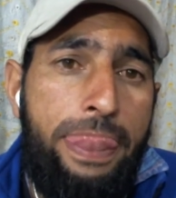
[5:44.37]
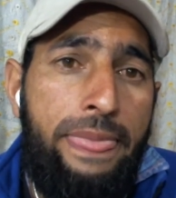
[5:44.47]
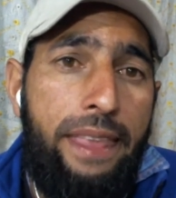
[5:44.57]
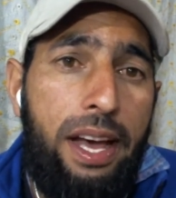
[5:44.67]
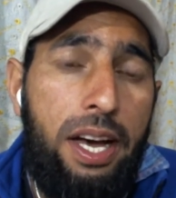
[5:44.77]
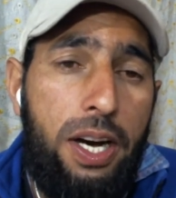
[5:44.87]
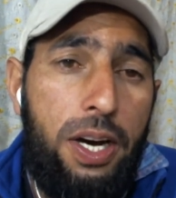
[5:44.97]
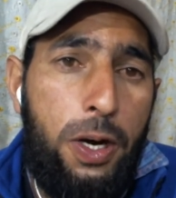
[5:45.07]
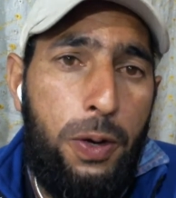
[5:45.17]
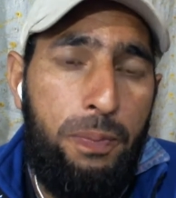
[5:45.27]

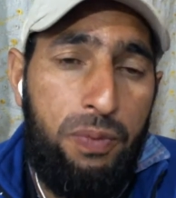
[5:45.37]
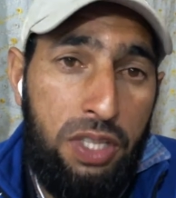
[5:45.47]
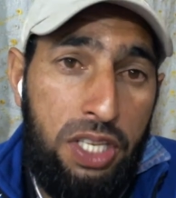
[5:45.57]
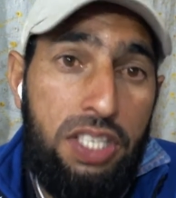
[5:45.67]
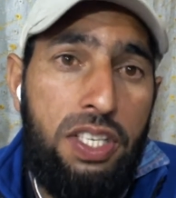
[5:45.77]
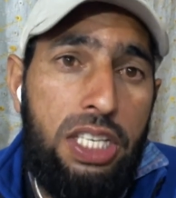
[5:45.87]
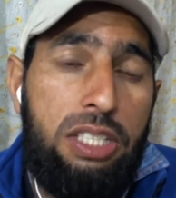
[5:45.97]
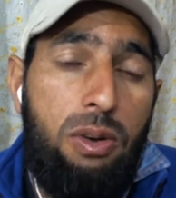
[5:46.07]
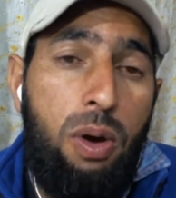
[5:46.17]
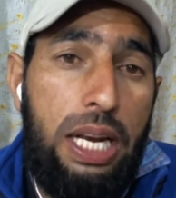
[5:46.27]
uh, discuss
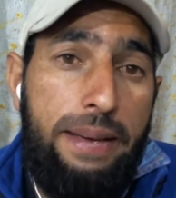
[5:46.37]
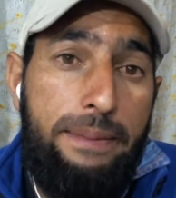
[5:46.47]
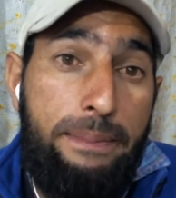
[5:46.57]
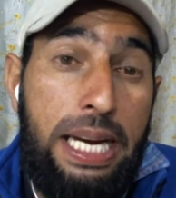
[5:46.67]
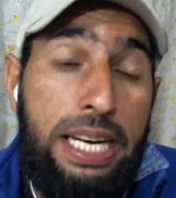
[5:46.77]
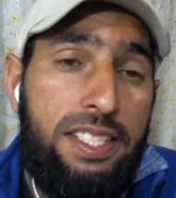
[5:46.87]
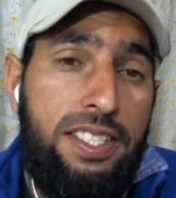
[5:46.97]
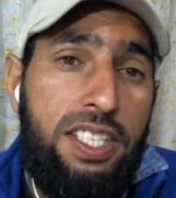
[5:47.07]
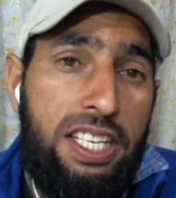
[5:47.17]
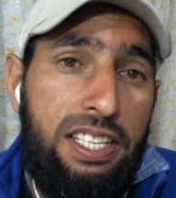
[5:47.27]
only Miller's
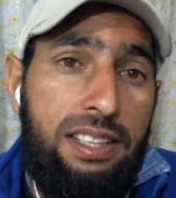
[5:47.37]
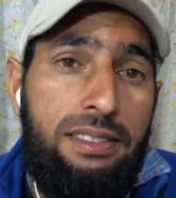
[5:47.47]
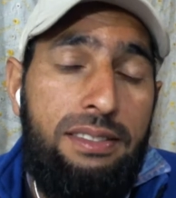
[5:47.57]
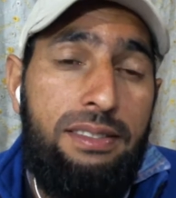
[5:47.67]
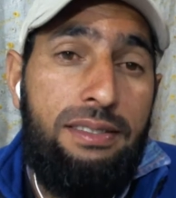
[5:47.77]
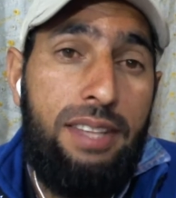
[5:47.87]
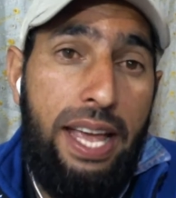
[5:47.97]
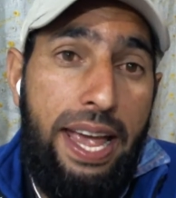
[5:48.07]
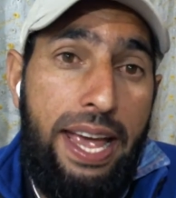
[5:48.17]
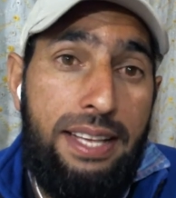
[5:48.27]
Tale
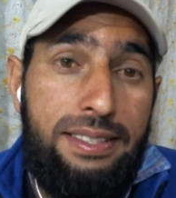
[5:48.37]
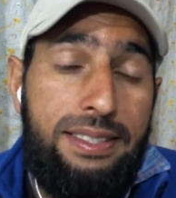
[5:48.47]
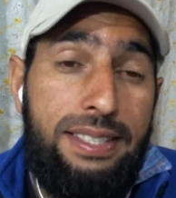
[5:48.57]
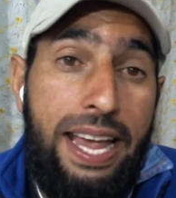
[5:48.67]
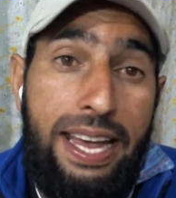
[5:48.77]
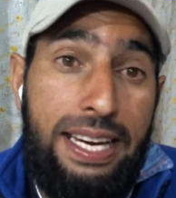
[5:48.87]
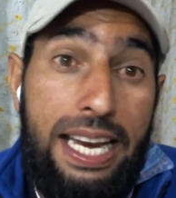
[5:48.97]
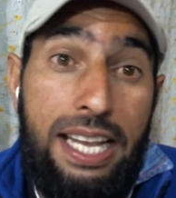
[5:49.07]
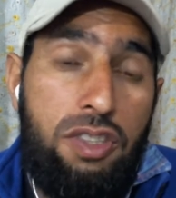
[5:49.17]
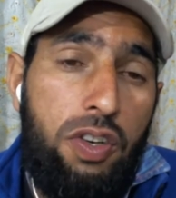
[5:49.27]
as an
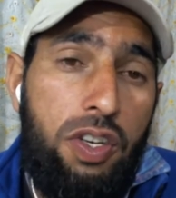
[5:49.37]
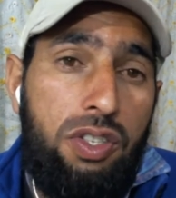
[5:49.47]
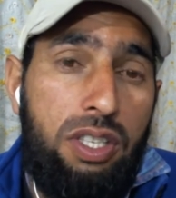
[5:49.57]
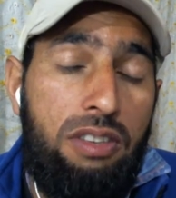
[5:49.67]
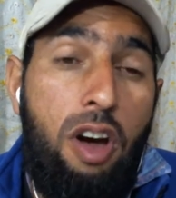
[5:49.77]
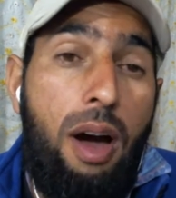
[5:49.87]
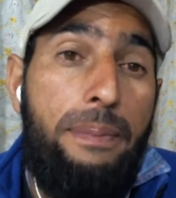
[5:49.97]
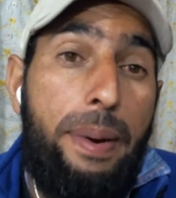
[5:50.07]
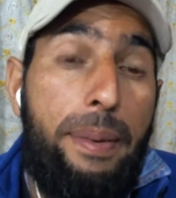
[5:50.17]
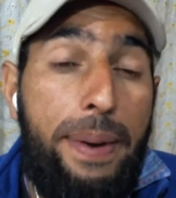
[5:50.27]
illustration of
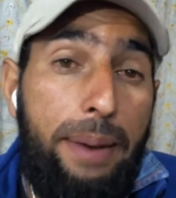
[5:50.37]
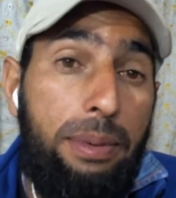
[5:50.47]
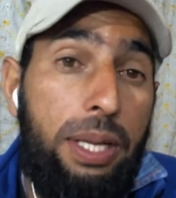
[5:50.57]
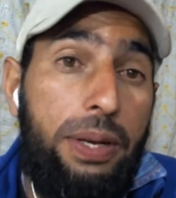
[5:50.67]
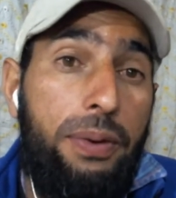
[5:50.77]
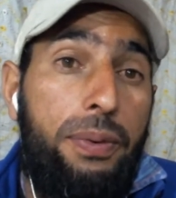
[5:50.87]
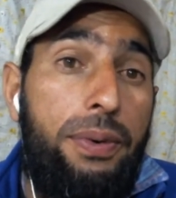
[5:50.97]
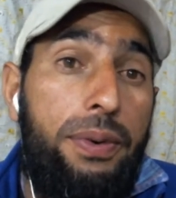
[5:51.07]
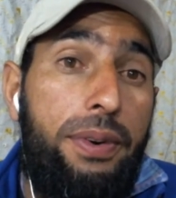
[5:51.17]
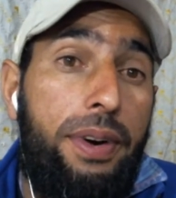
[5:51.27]
Fabliau,
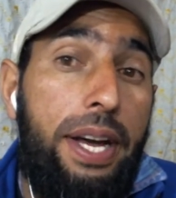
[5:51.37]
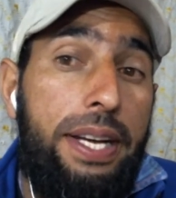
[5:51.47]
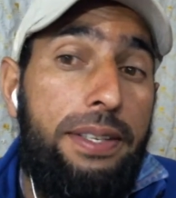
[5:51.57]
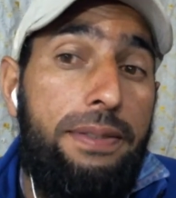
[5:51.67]
right?